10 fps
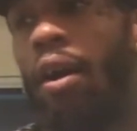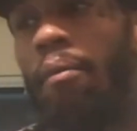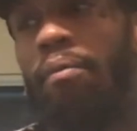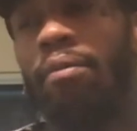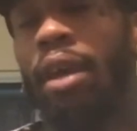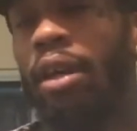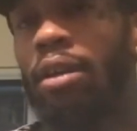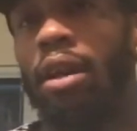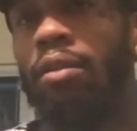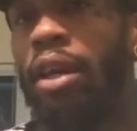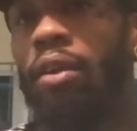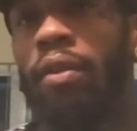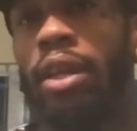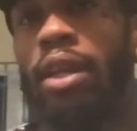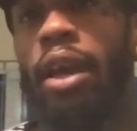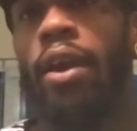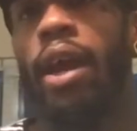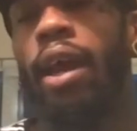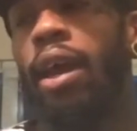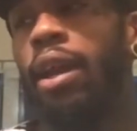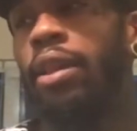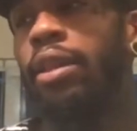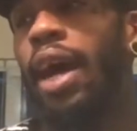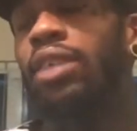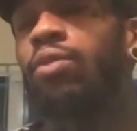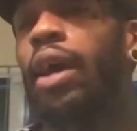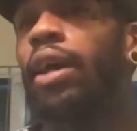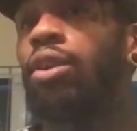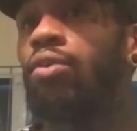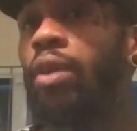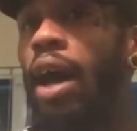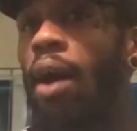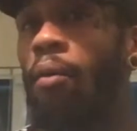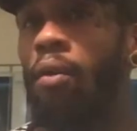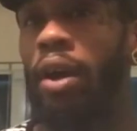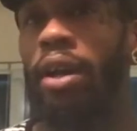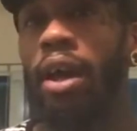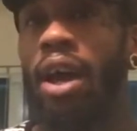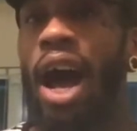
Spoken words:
They don't really care, and that's what I do not want. I